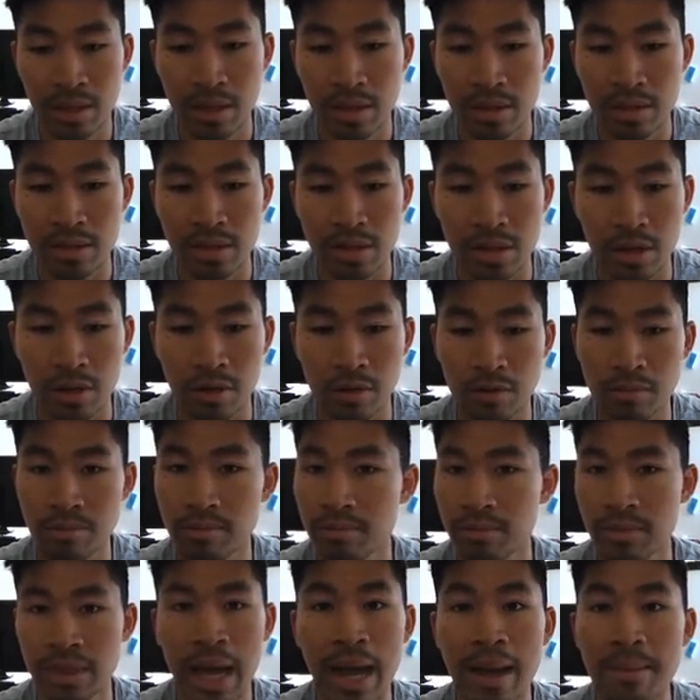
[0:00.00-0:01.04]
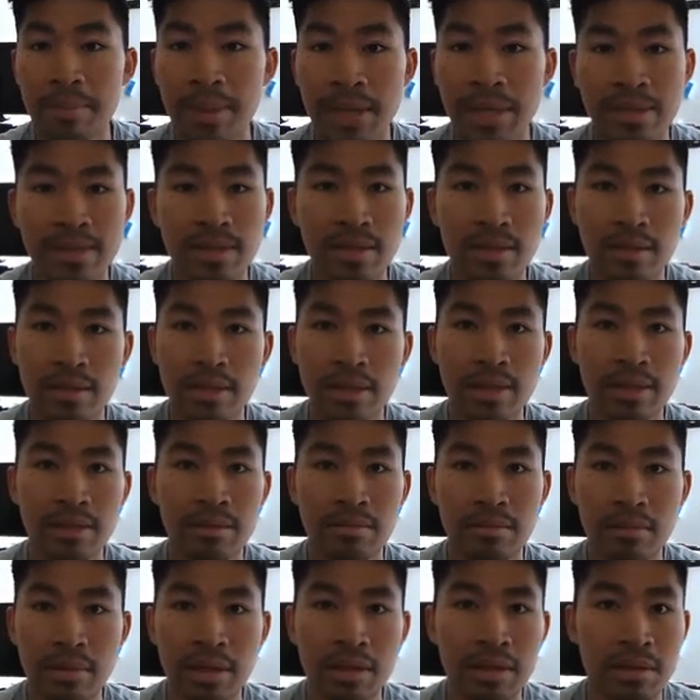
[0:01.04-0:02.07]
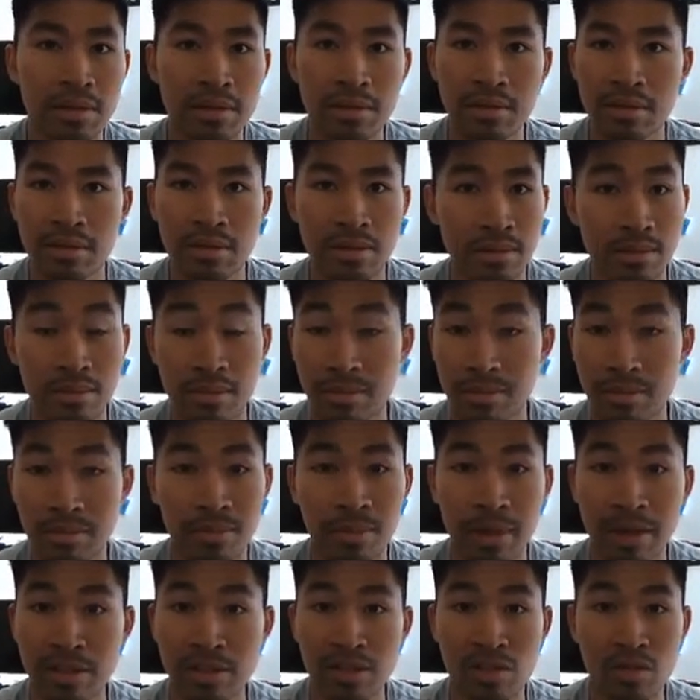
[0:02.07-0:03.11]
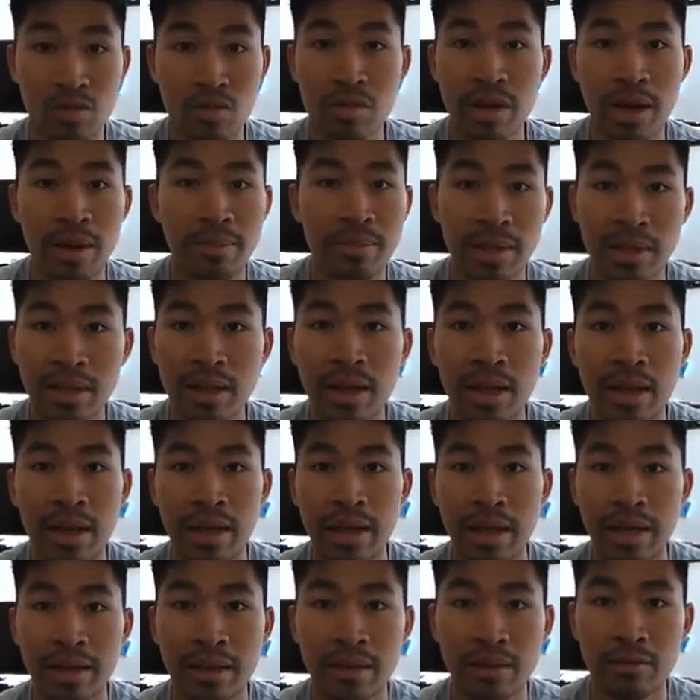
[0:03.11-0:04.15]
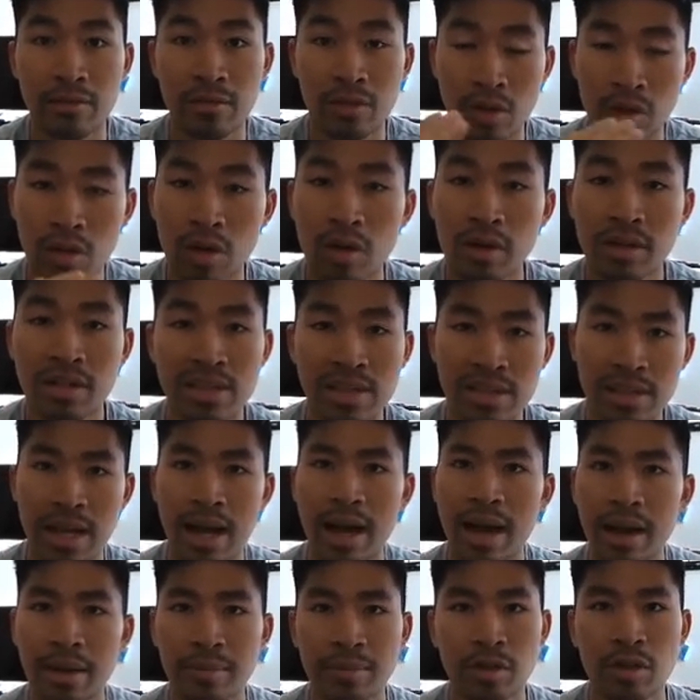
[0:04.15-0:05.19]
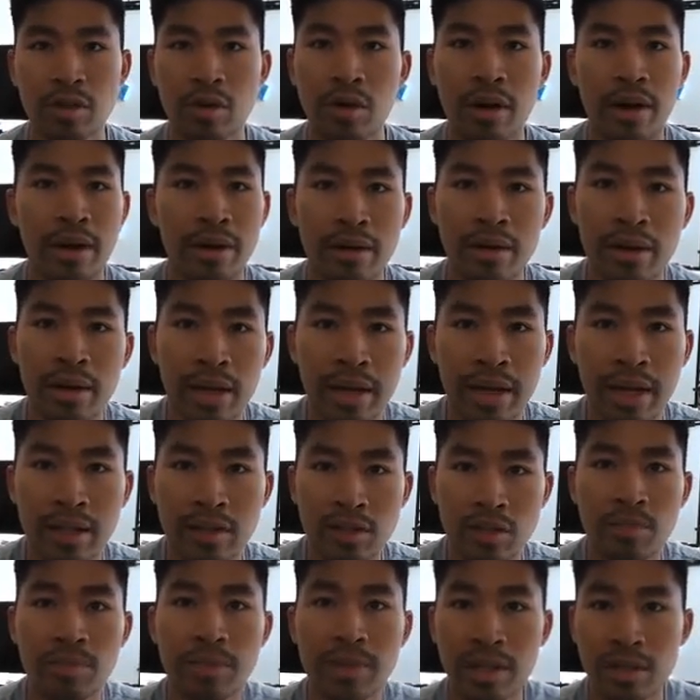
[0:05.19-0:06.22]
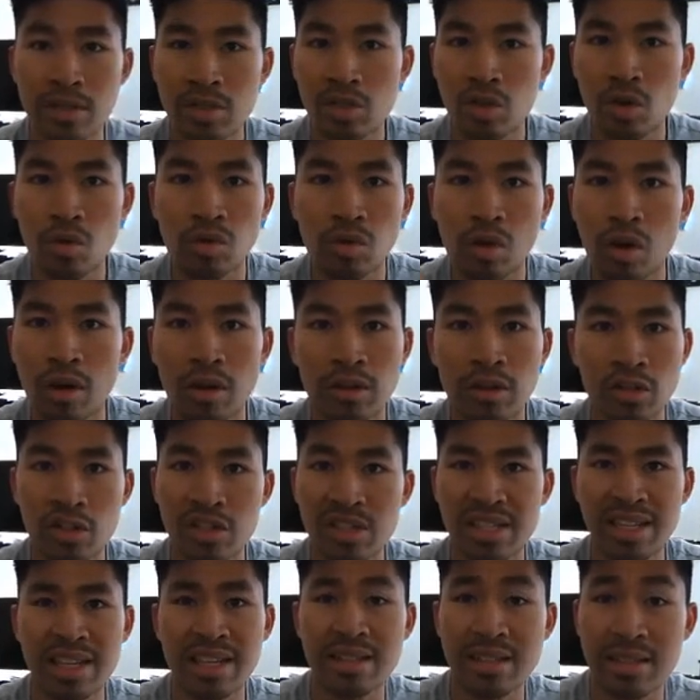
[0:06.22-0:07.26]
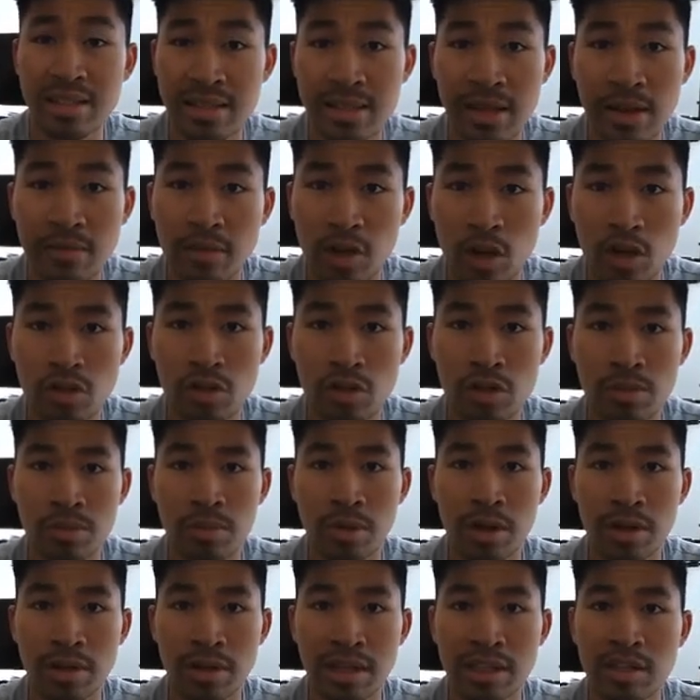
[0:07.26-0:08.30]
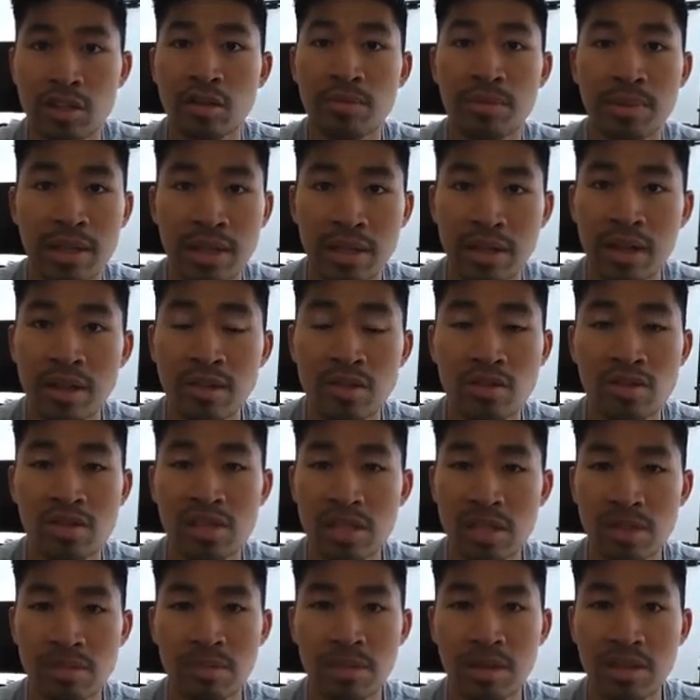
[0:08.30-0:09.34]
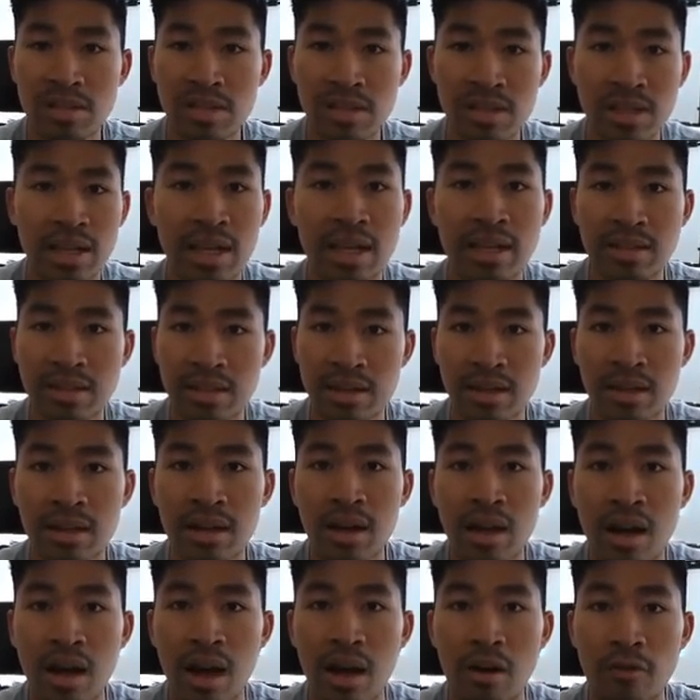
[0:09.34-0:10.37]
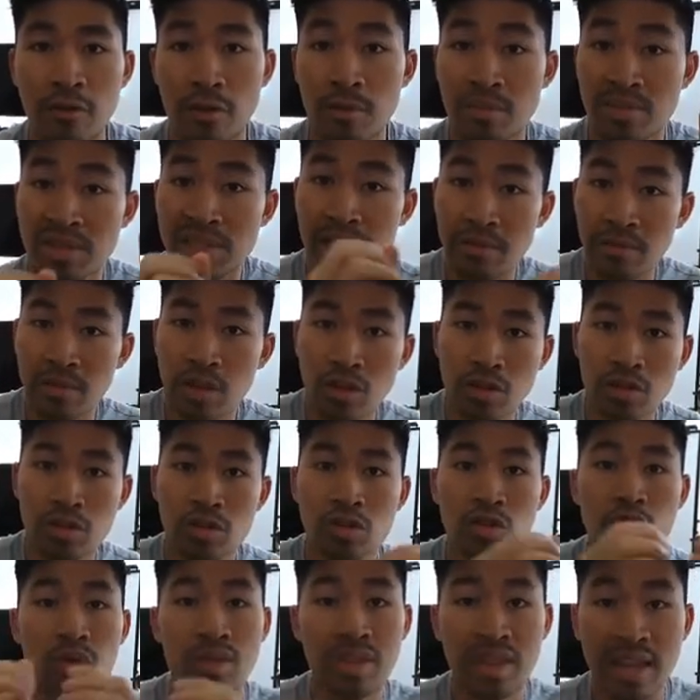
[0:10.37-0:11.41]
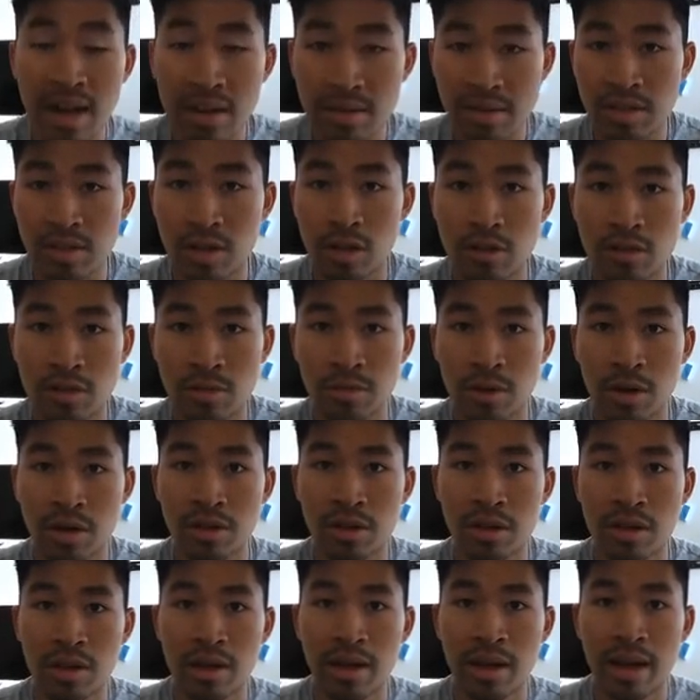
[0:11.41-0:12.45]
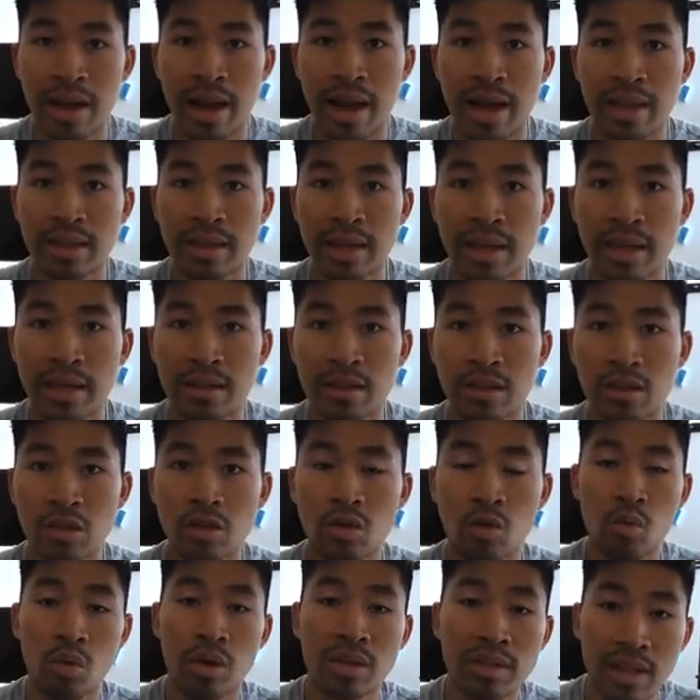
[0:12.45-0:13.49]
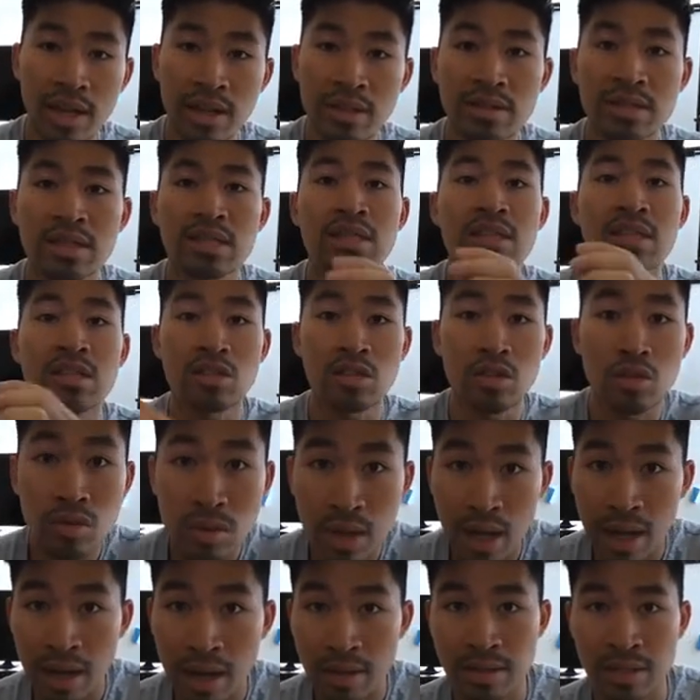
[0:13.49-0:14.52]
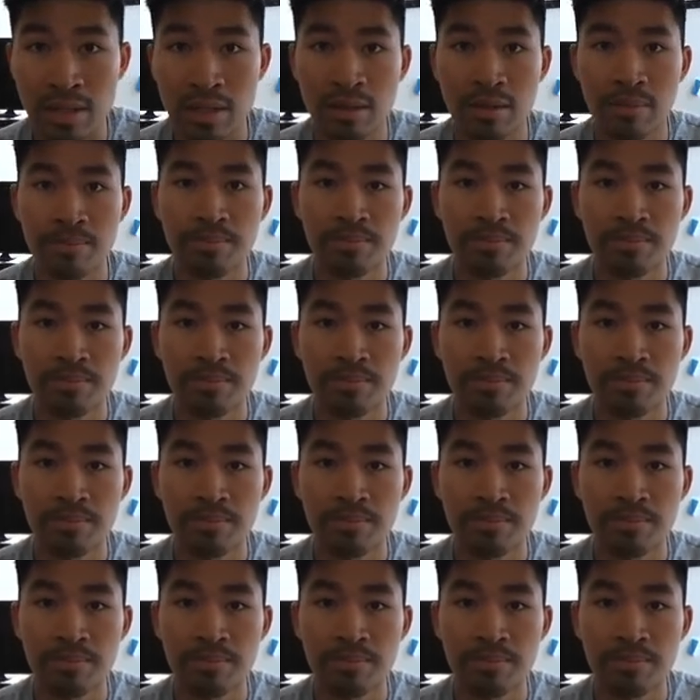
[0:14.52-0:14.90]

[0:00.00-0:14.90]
So that basically is my story. I mean, for the longest time, it took me so long just to get to 700 a month. It took me another 6 months to get from 700 to $1,000 a month, and then 1,000 to 2,000.